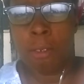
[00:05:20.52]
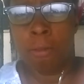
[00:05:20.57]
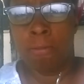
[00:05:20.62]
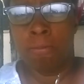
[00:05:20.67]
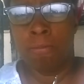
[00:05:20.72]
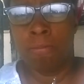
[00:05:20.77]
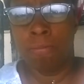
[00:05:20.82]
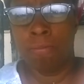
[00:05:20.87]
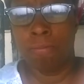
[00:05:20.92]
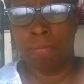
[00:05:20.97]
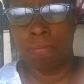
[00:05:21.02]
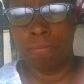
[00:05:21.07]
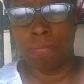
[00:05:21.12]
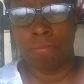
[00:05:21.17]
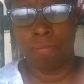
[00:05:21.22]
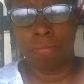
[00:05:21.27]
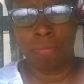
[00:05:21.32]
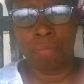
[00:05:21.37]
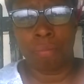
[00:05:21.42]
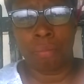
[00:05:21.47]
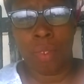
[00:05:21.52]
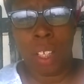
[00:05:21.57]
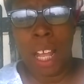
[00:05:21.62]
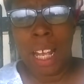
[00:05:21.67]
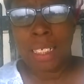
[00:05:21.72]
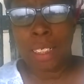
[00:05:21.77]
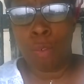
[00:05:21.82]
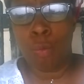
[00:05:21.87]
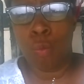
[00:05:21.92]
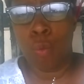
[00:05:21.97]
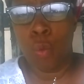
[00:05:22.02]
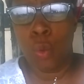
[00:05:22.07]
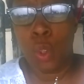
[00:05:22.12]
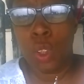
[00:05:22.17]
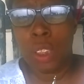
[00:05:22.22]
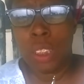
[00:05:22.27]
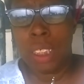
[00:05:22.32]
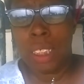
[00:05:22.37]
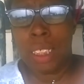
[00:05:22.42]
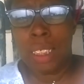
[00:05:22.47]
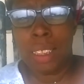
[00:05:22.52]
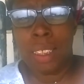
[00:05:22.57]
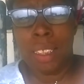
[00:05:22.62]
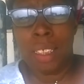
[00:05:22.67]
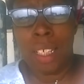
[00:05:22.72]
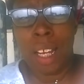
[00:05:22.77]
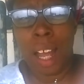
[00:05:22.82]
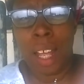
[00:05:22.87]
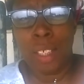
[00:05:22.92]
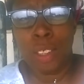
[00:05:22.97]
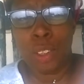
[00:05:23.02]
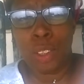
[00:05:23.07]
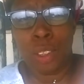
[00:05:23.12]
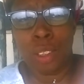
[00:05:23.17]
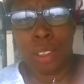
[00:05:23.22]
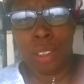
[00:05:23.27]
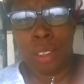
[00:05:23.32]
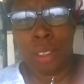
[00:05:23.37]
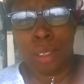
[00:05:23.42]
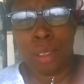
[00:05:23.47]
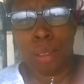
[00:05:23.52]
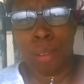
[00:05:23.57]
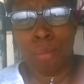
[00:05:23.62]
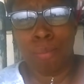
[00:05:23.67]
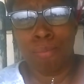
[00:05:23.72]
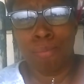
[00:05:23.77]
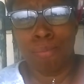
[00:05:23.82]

Mmm. It has a really nice